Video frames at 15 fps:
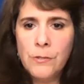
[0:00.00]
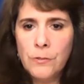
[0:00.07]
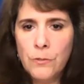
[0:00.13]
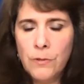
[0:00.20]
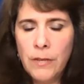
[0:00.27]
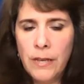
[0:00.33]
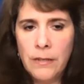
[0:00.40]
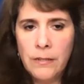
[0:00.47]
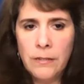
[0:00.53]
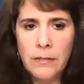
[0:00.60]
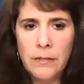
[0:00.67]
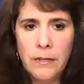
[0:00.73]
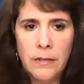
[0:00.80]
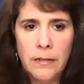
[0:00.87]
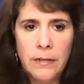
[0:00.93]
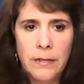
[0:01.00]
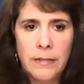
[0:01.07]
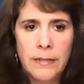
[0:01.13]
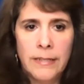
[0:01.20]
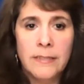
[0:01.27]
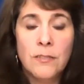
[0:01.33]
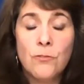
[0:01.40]
you can
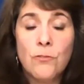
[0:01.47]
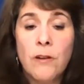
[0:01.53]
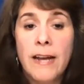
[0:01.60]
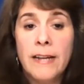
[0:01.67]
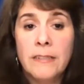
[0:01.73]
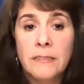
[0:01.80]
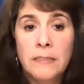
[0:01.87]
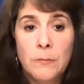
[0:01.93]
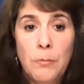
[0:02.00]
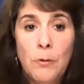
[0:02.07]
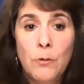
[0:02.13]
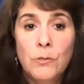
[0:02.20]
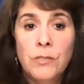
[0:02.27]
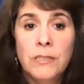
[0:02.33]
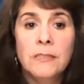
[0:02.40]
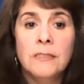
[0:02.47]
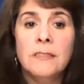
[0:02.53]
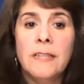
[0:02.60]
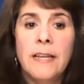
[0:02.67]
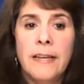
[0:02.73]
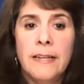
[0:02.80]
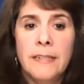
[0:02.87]
extract the poses
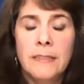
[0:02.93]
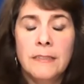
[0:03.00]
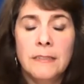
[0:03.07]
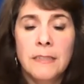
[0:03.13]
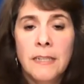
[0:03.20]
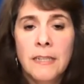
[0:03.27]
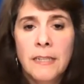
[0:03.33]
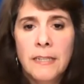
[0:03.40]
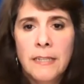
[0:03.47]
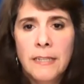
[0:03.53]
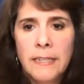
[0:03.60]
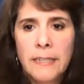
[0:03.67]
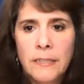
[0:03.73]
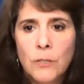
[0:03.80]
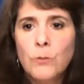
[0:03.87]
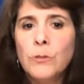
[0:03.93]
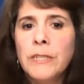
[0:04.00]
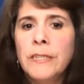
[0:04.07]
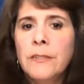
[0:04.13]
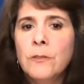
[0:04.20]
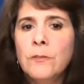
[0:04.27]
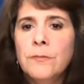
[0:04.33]
and a
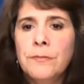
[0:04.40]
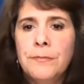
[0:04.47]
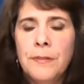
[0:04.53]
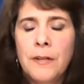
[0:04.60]
grid of